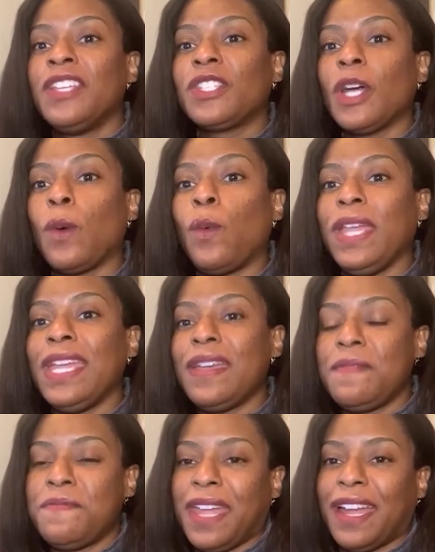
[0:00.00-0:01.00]
So
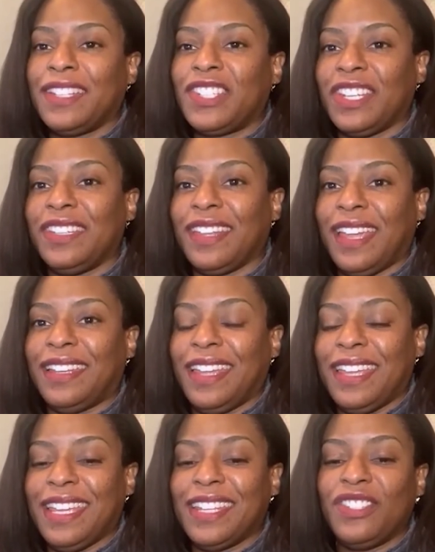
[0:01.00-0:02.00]
we imagined
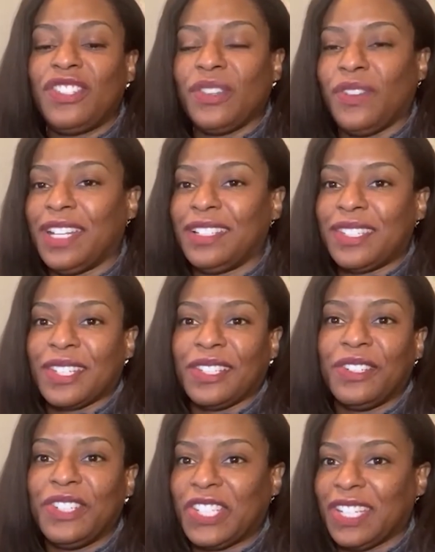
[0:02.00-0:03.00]
an end-to-end
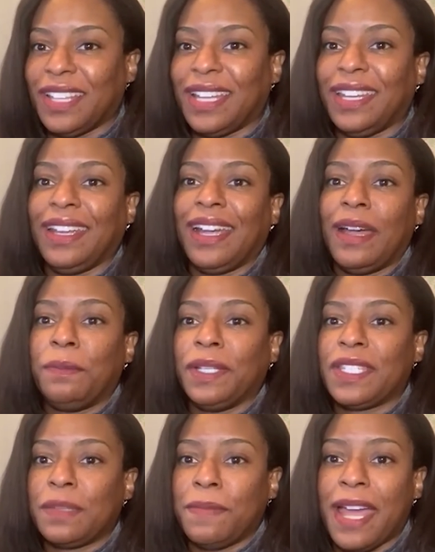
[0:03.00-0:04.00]
solution that
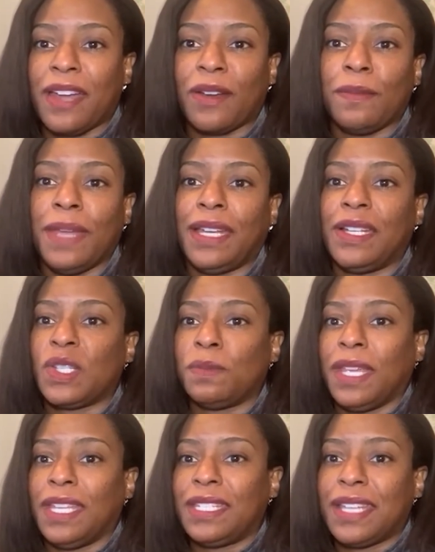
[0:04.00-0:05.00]
encompassed matter
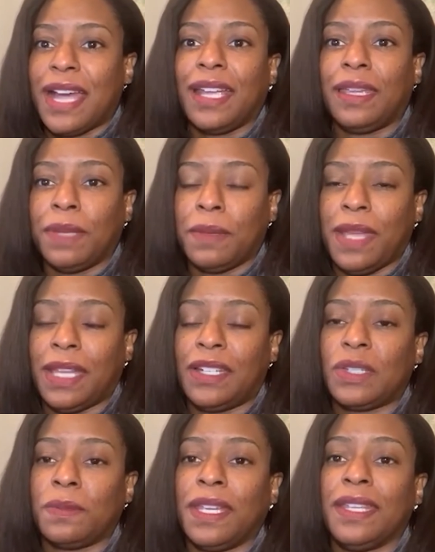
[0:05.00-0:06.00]
management, document
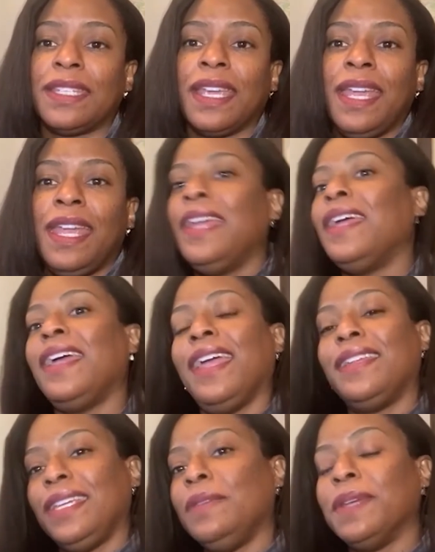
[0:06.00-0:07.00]
management,
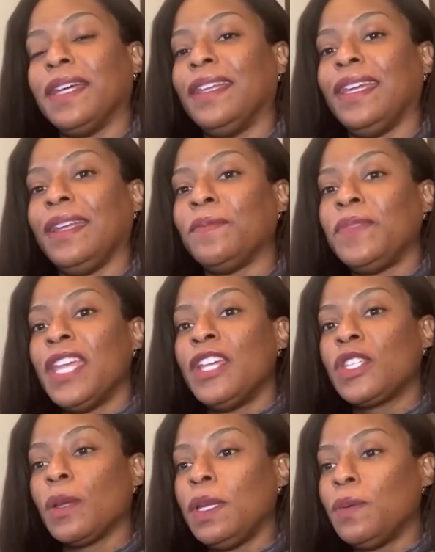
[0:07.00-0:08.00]
and e-billing.
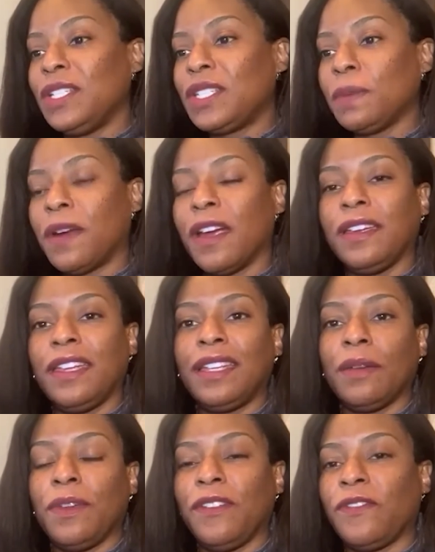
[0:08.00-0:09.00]
So we went to
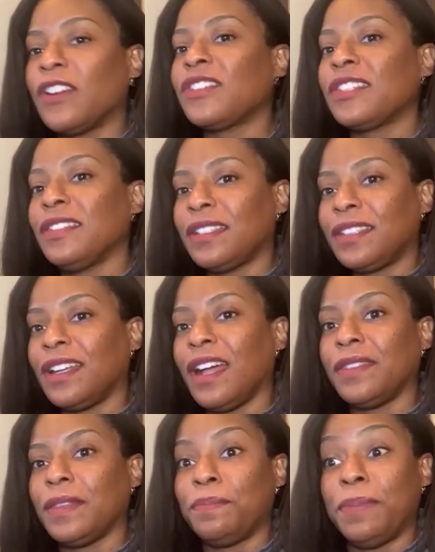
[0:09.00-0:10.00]
market and we first looked
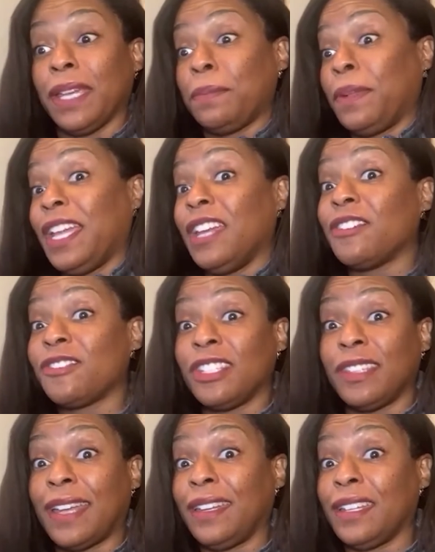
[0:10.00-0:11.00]
at the big
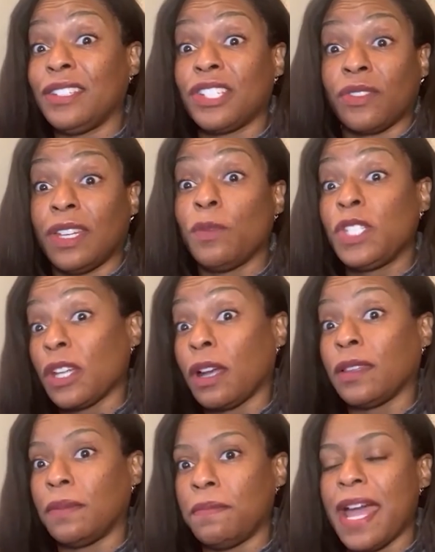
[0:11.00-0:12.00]
players in that industry,
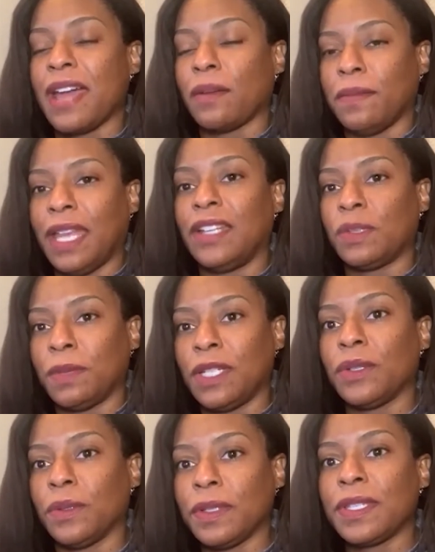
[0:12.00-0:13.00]
which are the matter
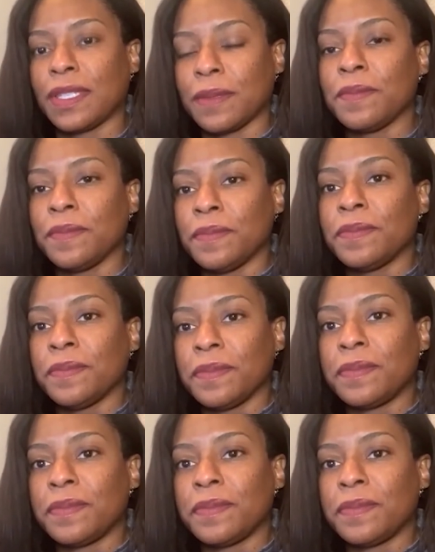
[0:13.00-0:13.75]
management tools.